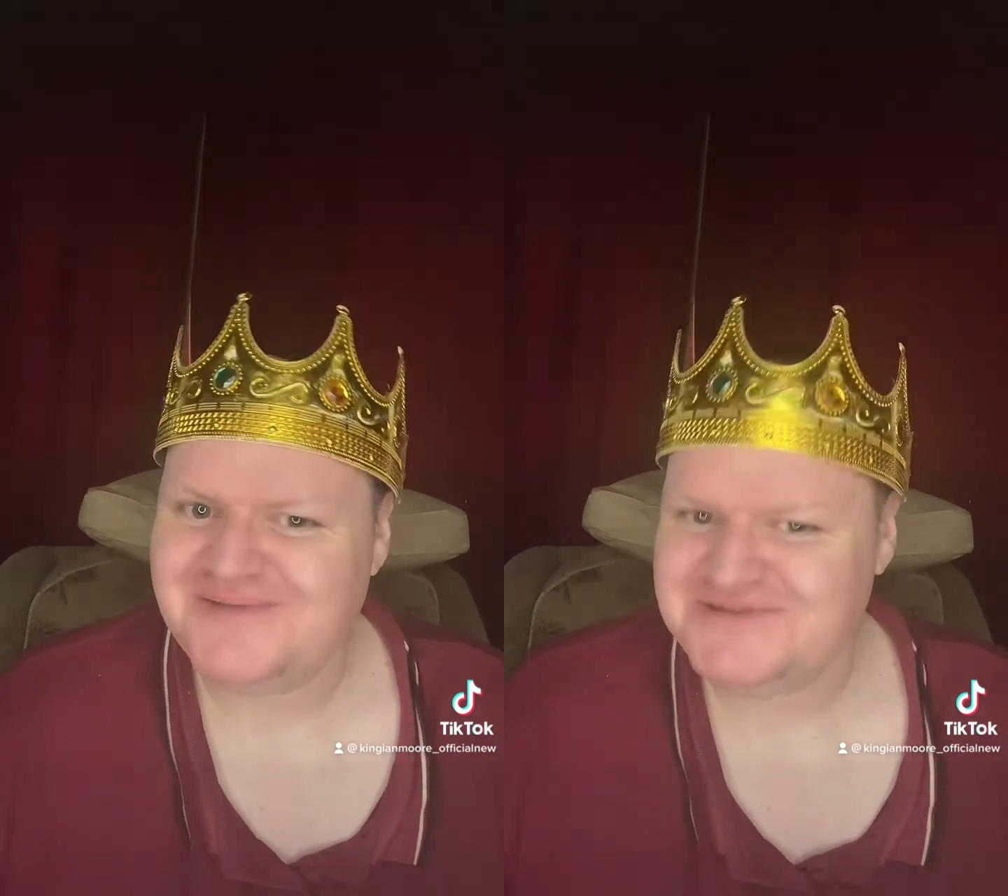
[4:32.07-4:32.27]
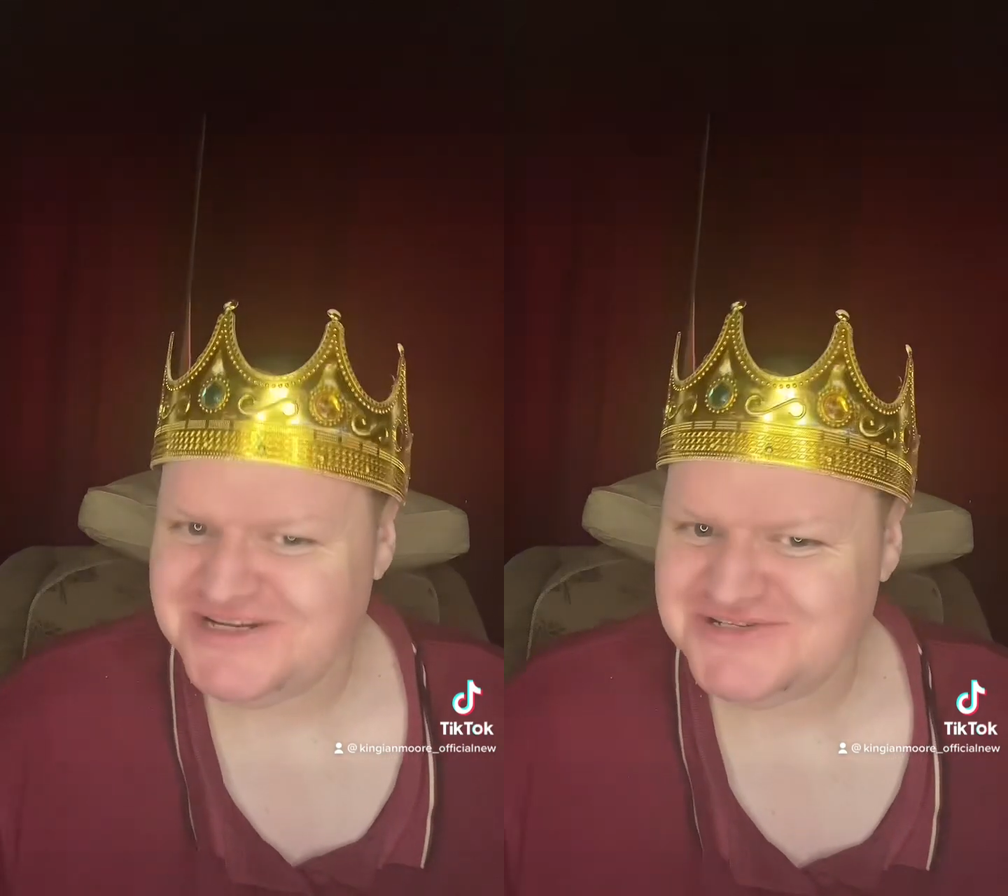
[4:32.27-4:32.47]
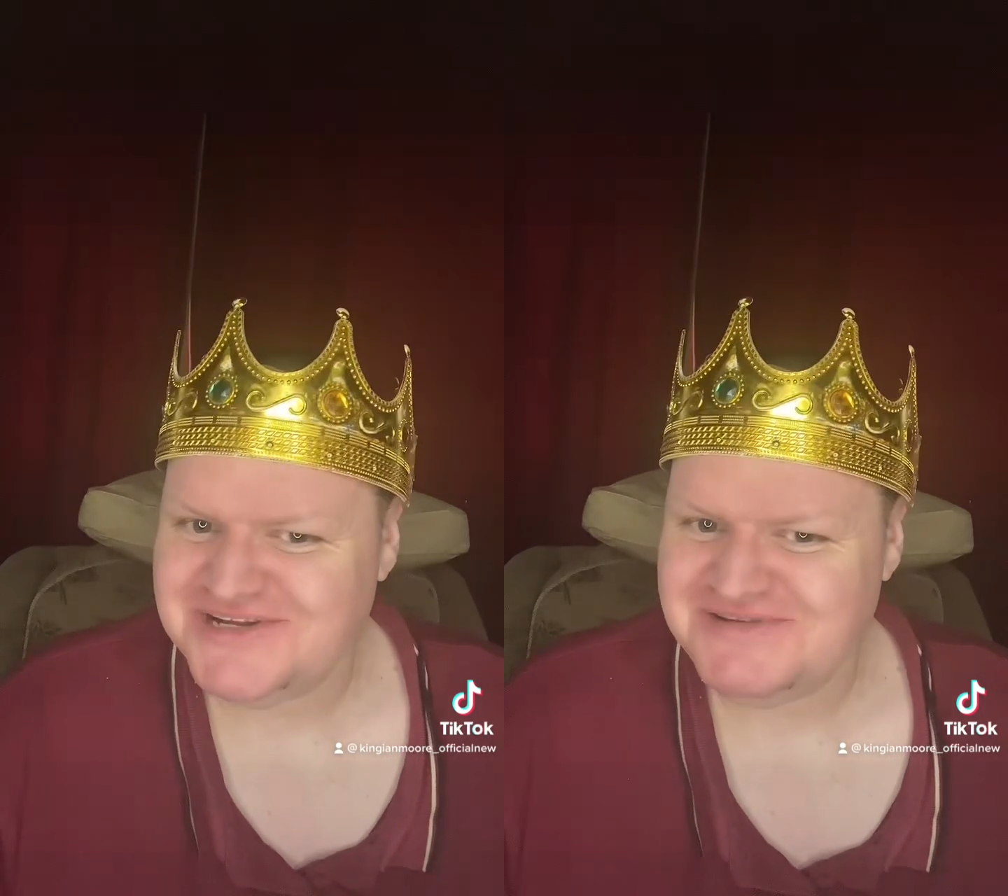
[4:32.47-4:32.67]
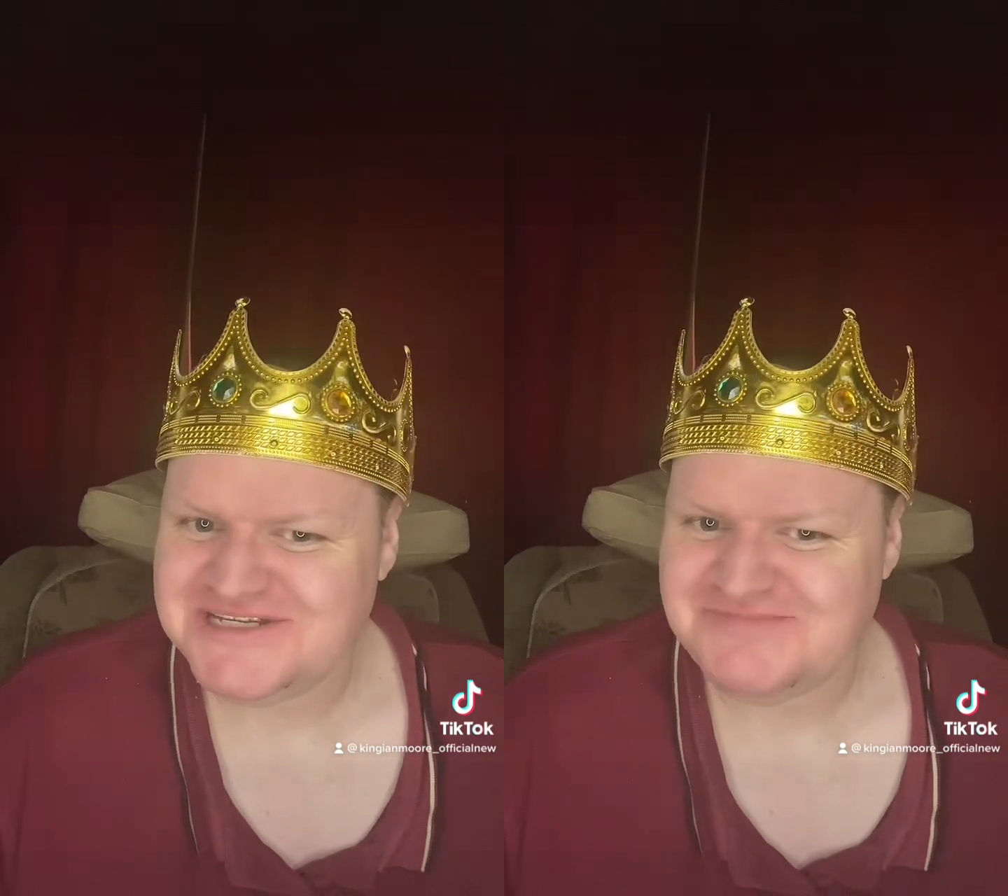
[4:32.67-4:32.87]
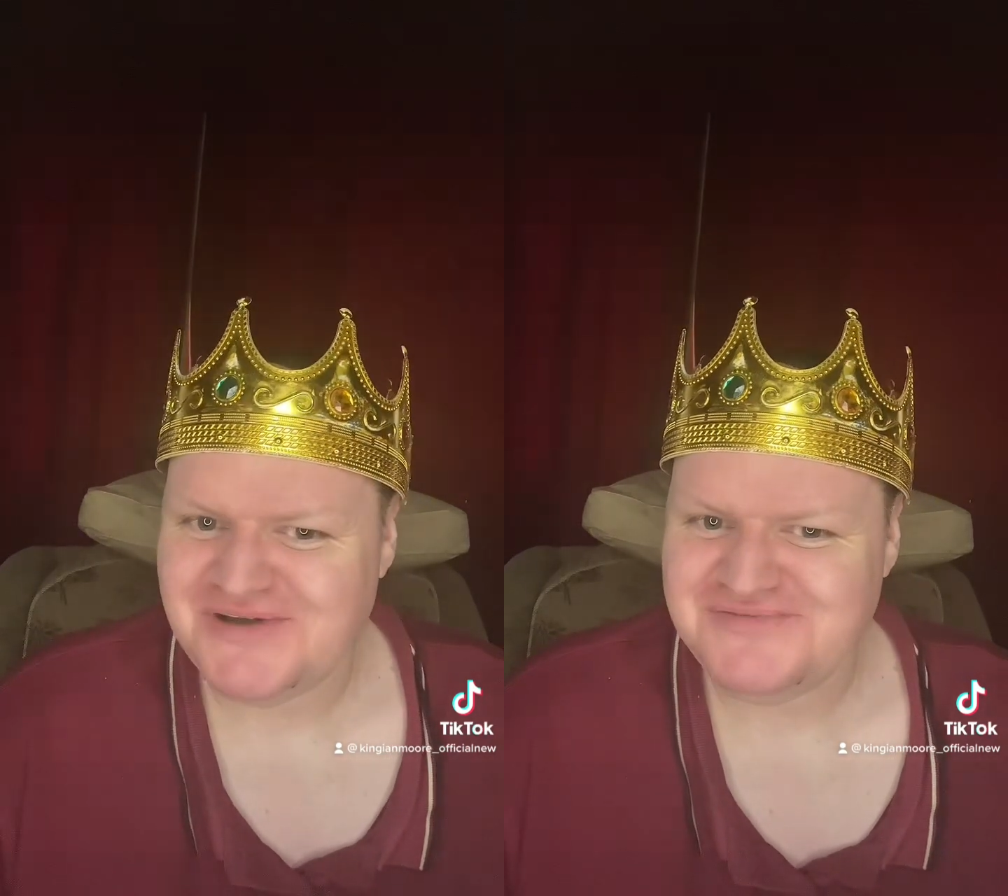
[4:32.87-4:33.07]
going to enjoy the
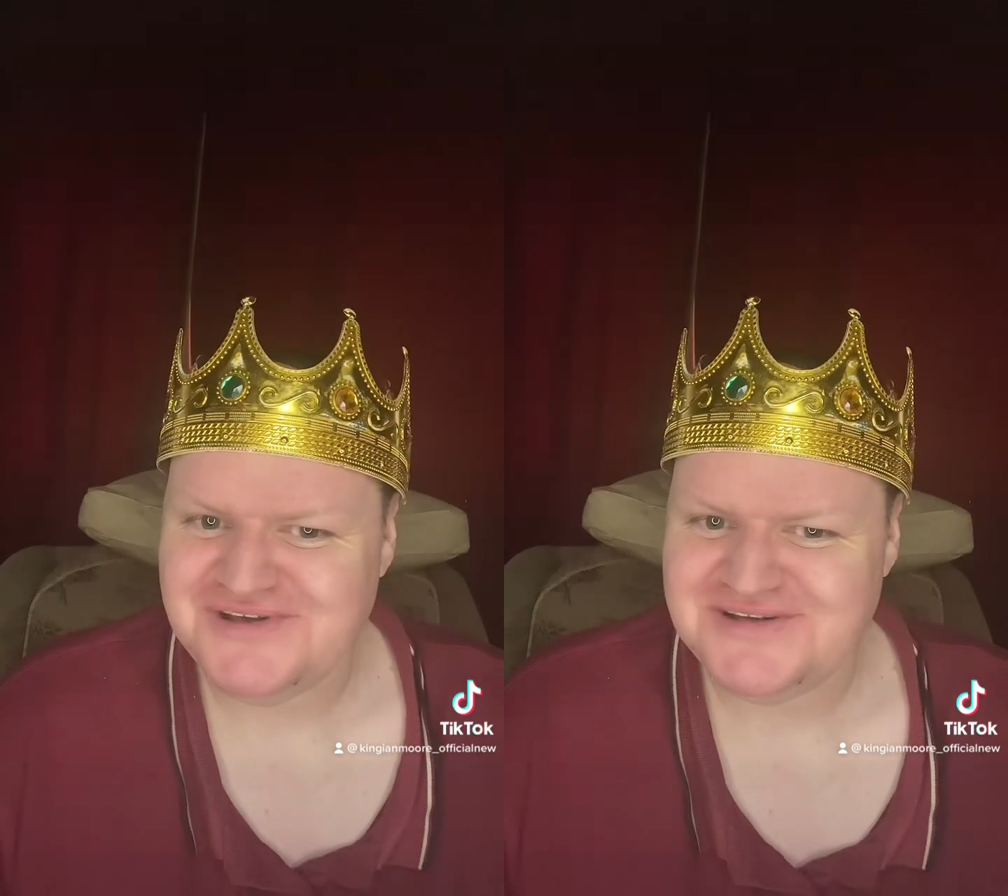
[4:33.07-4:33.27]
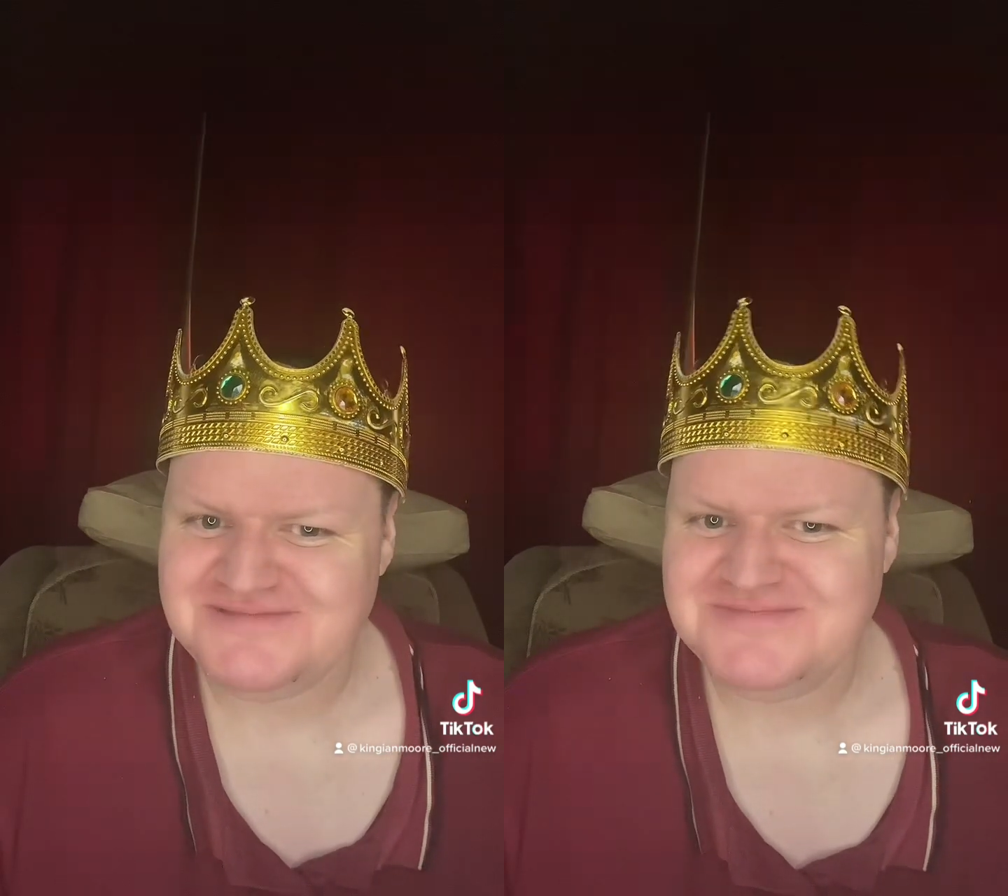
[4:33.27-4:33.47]
rest of my food.